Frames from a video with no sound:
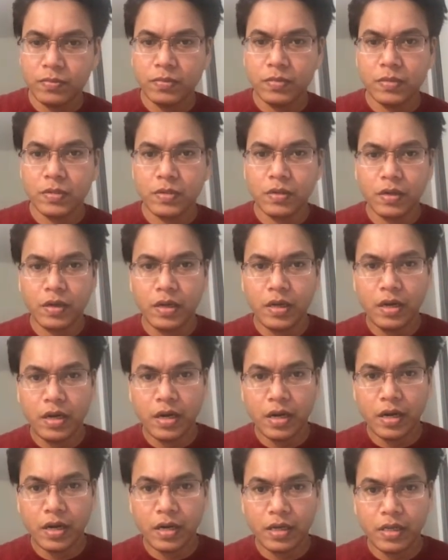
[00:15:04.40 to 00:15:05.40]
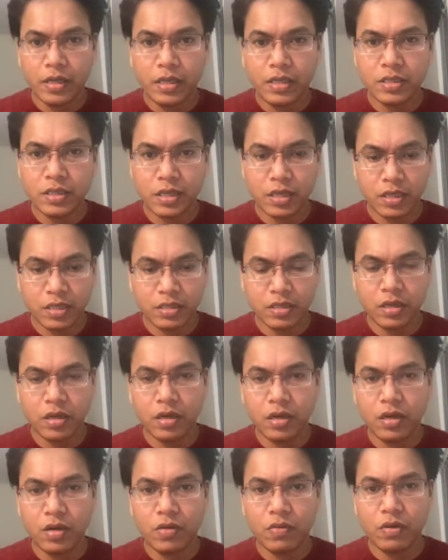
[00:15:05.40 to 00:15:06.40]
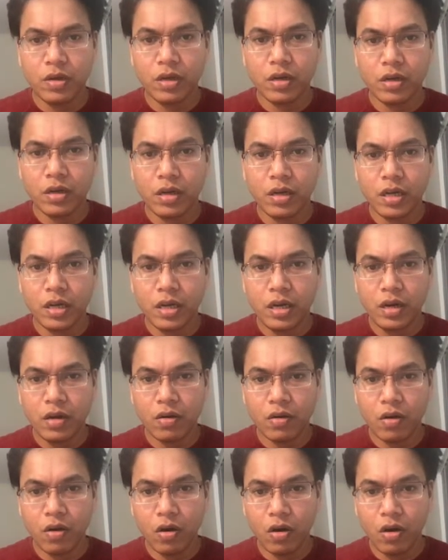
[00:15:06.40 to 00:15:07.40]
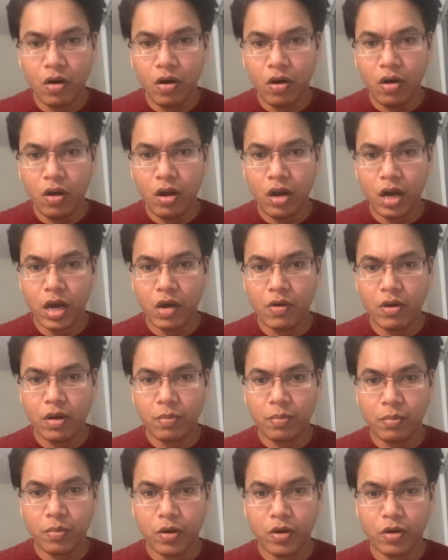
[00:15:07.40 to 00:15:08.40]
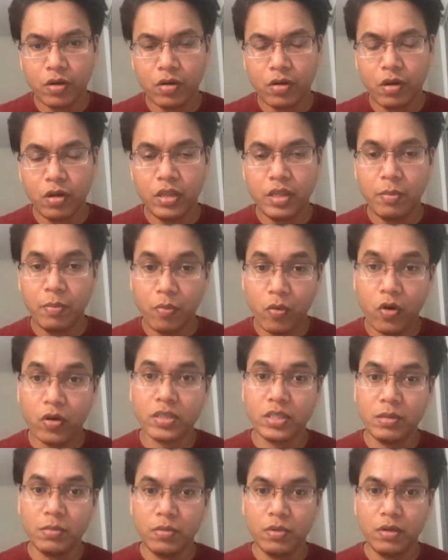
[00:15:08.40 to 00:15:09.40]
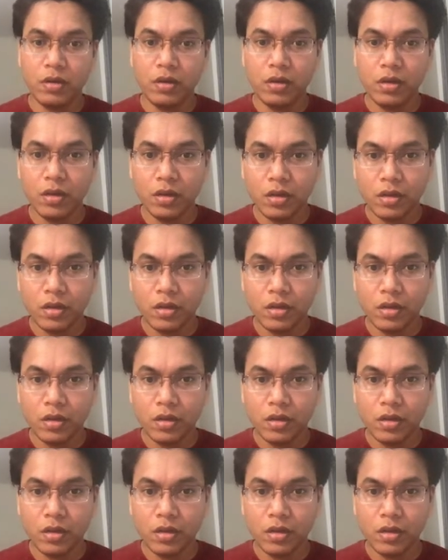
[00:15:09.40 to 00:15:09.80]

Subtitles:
Okay, and this result will contain all the possible